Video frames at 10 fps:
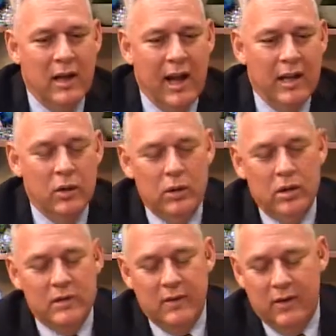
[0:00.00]
And and
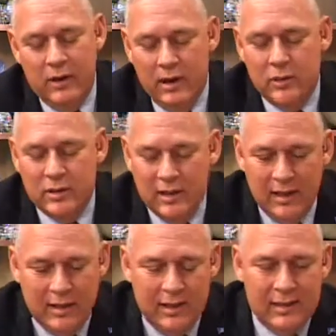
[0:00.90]
there's a very
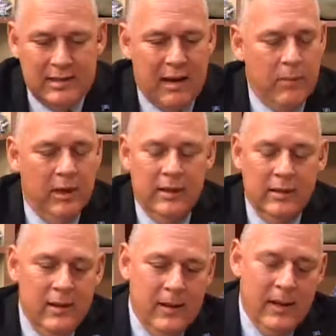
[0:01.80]
interesting thing that's happening in it.
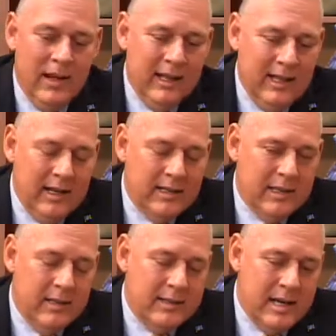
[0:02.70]
Again,
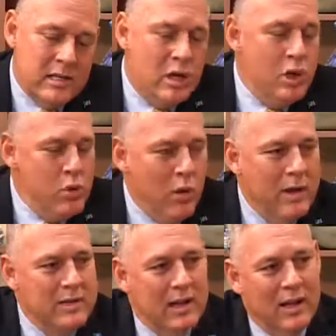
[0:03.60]
it's a
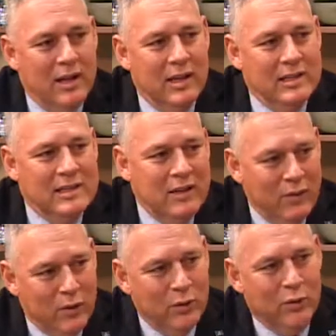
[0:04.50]
nuance that it's
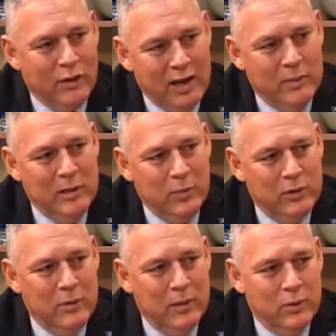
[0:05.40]
difficult for a lot of people
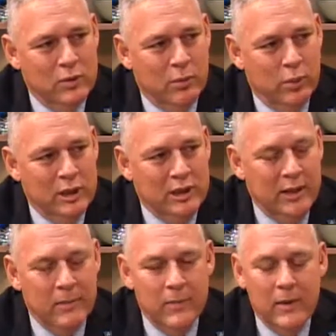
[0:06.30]
to be able to
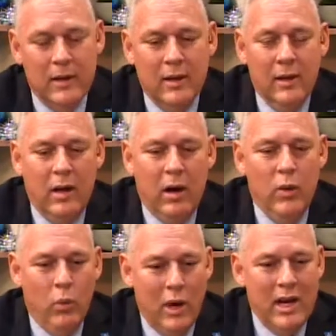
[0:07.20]
appreciate.
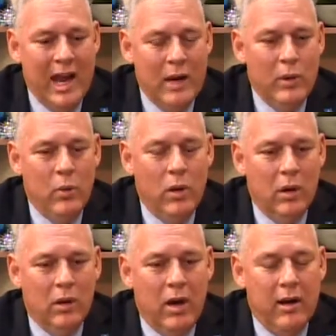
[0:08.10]
On one hand, we want a
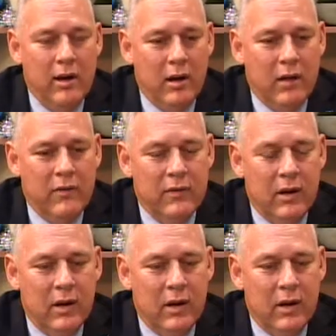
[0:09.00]
lot of